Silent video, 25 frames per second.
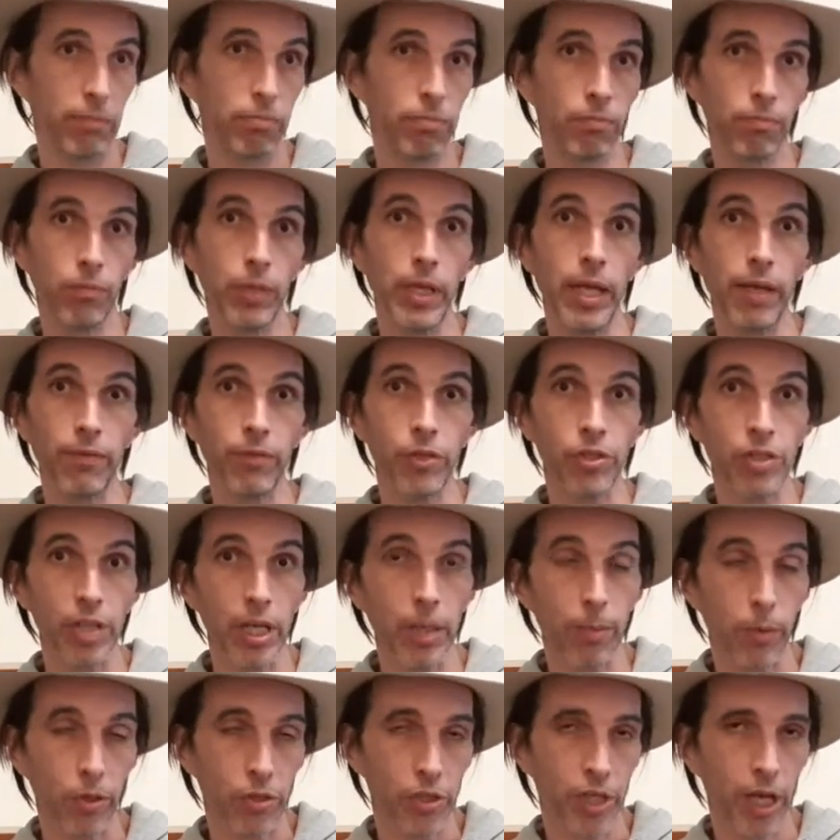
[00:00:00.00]
even
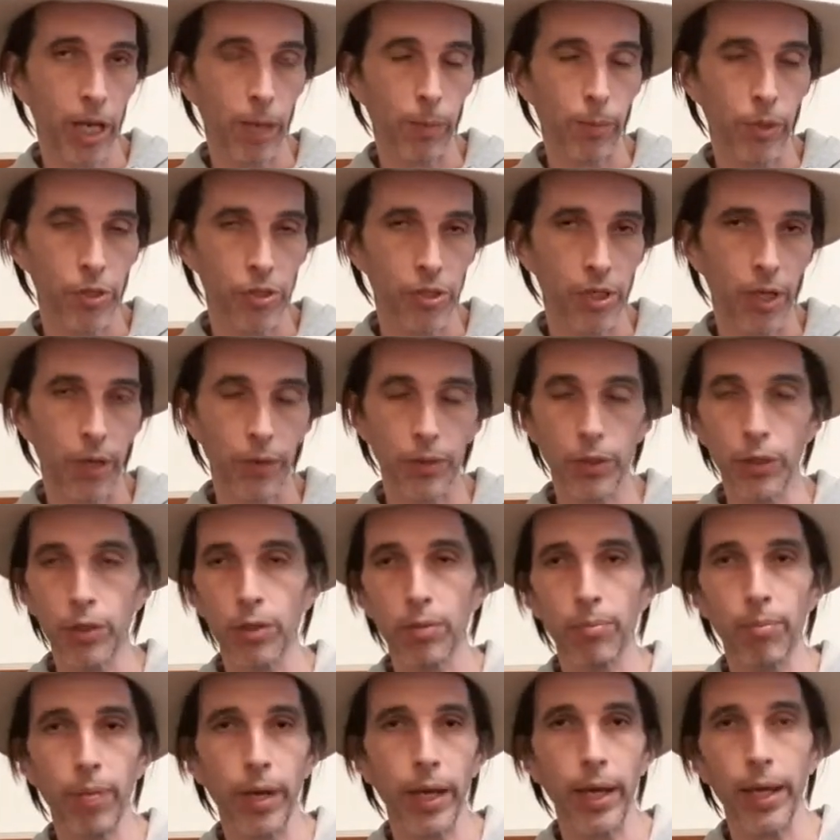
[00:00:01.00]
CMOS cameras now. You can
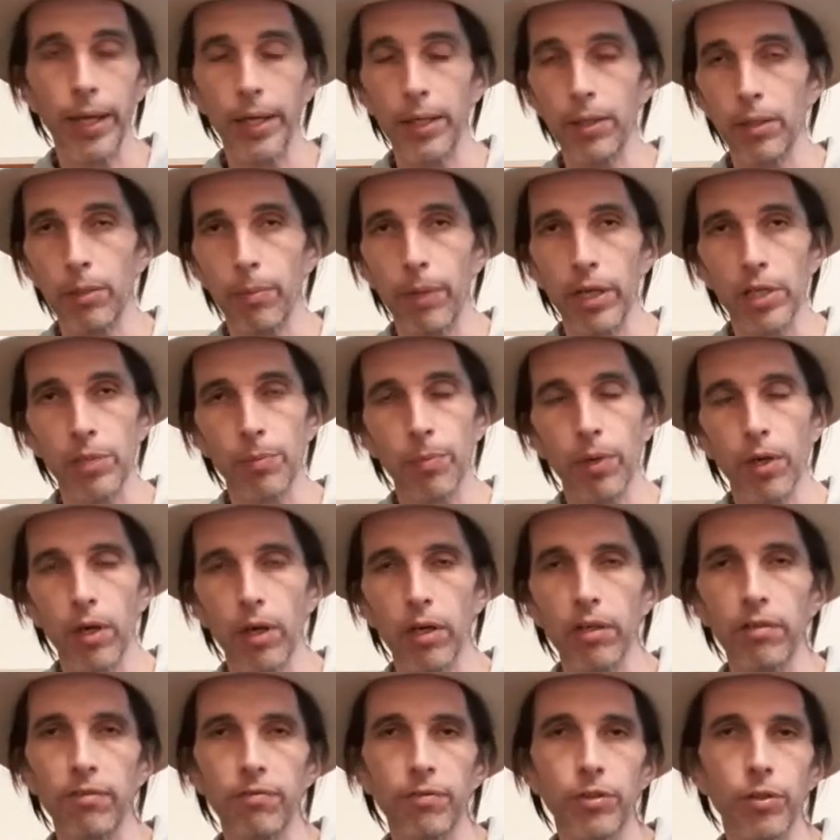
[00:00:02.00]
pay the best part
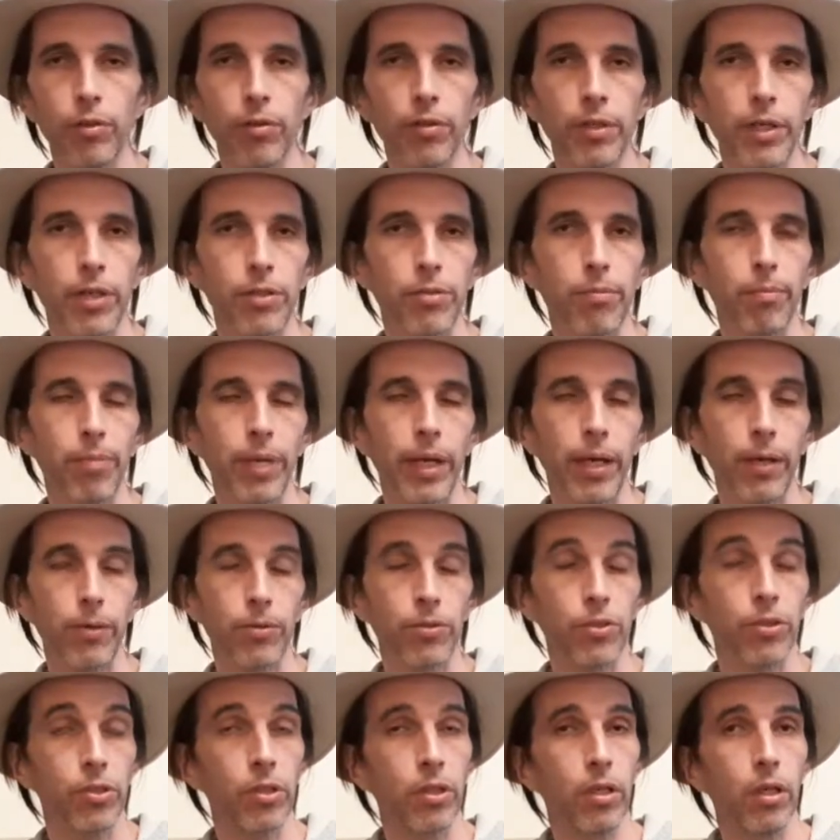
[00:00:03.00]
of £2,000.
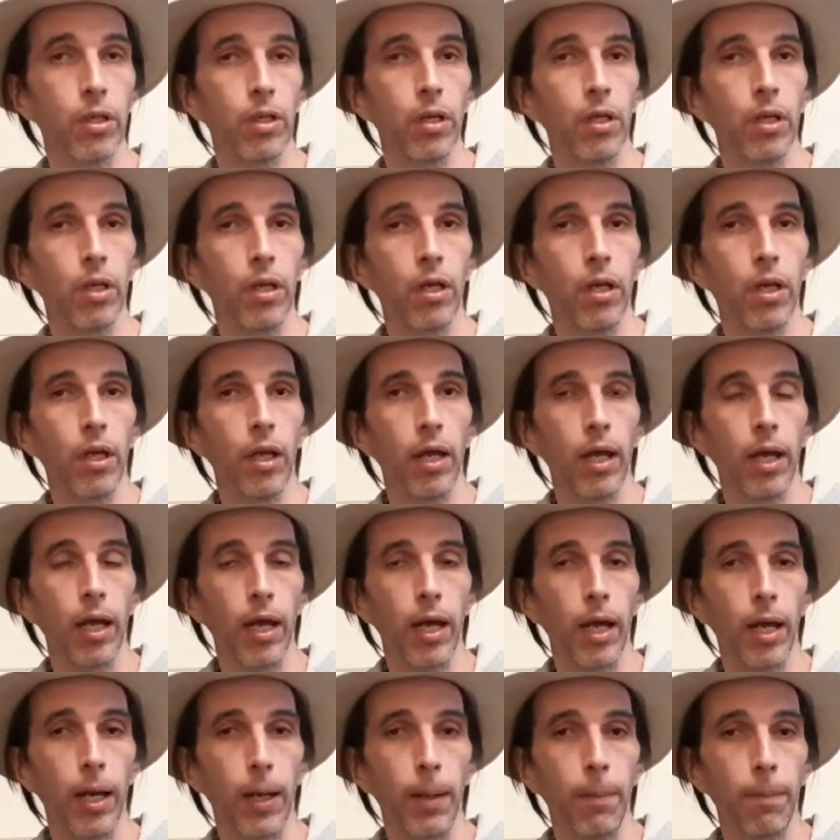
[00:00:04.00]

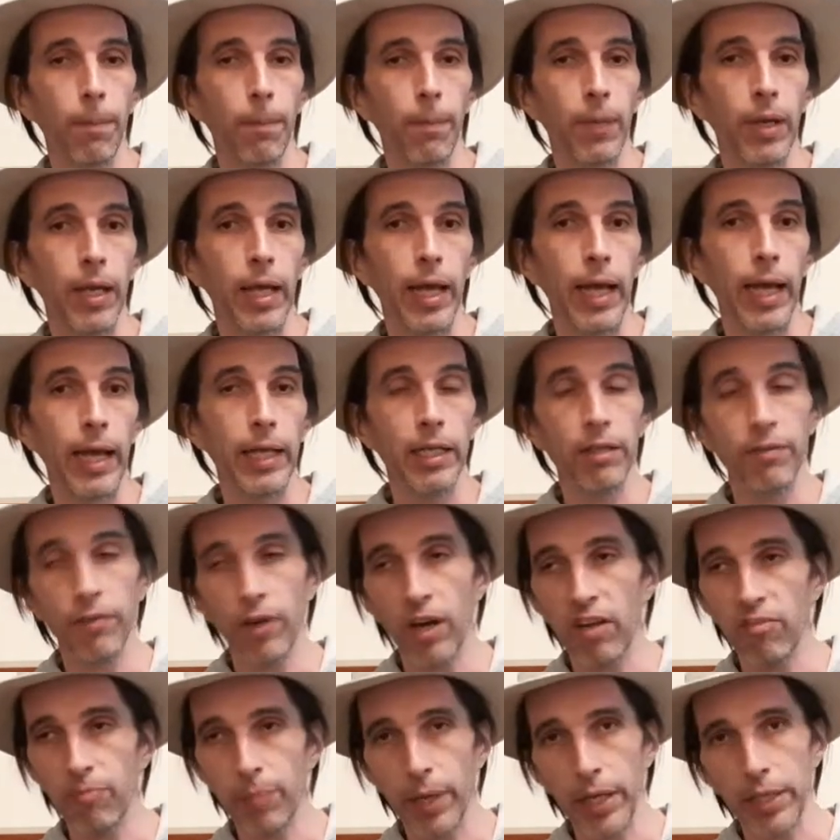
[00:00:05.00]
And if
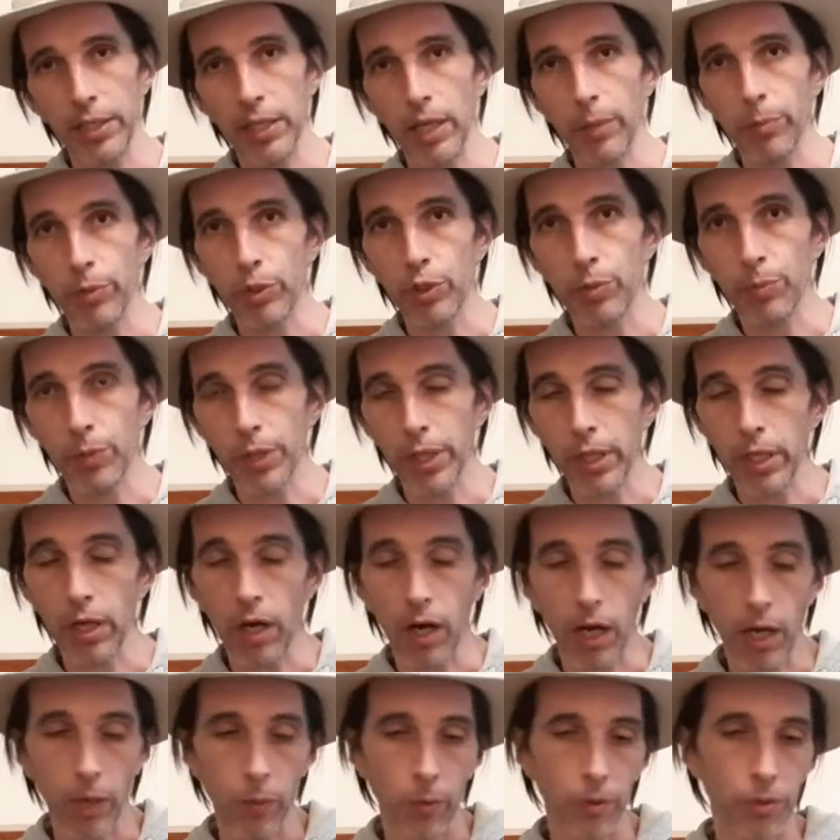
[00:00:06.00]
I've paid that much money, I
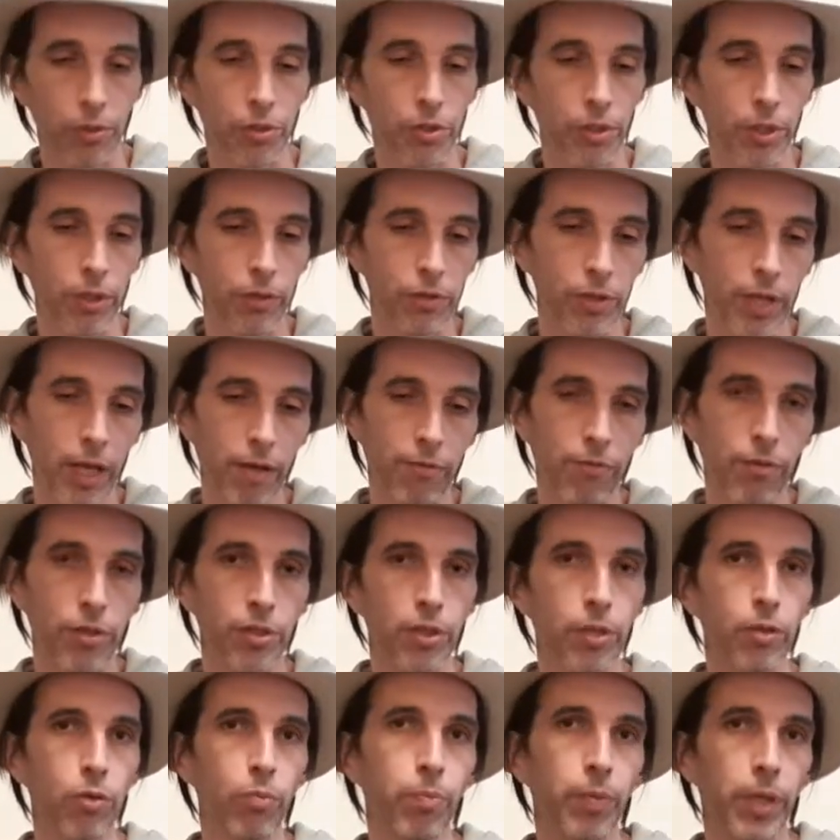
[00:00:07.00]
want to use every
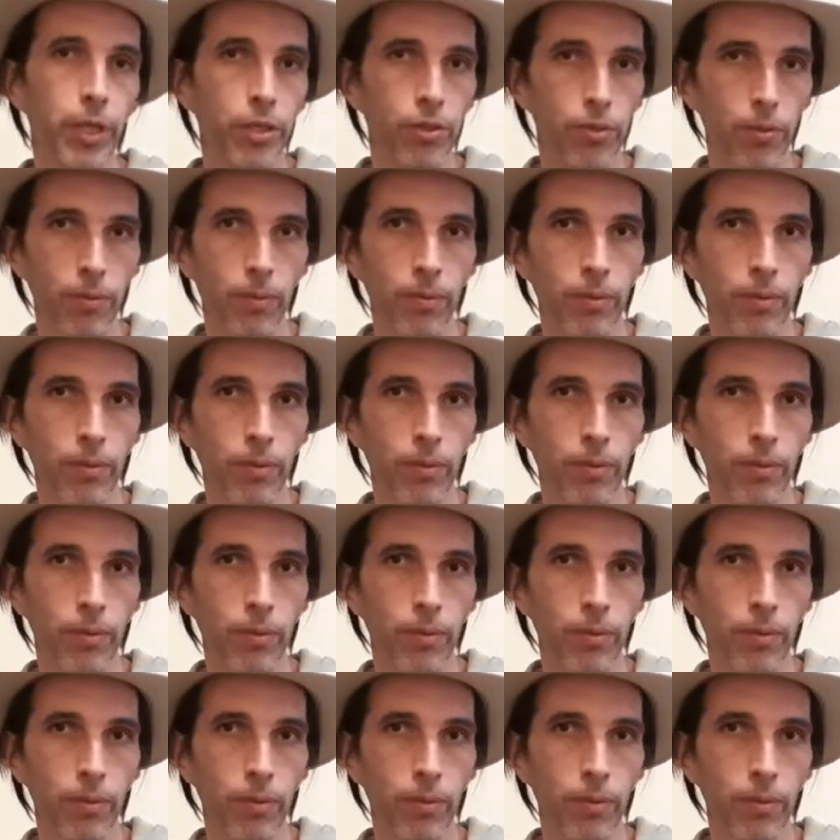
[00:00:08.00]
single pixel.